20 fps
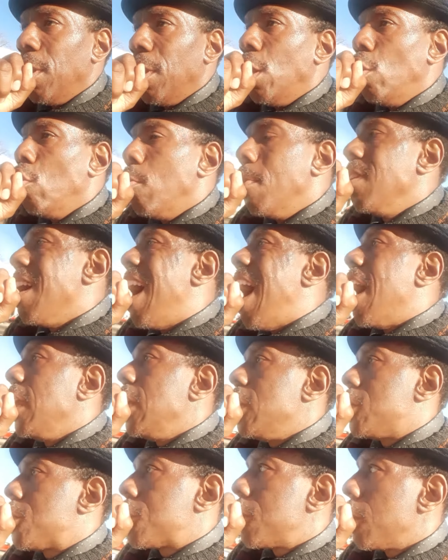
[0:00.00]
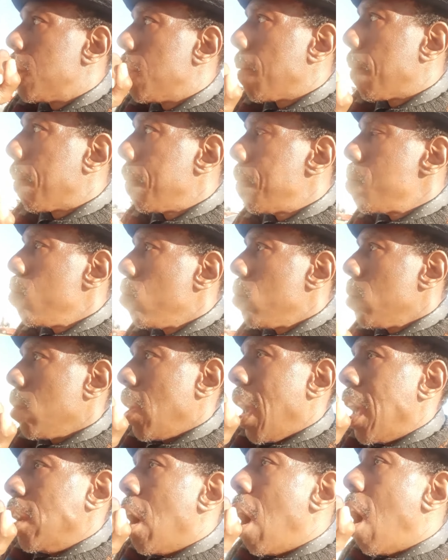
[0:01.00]
the Illuminati's
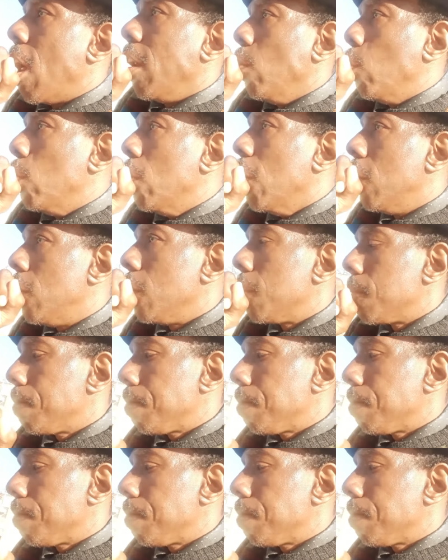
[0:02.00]
in Hollywood.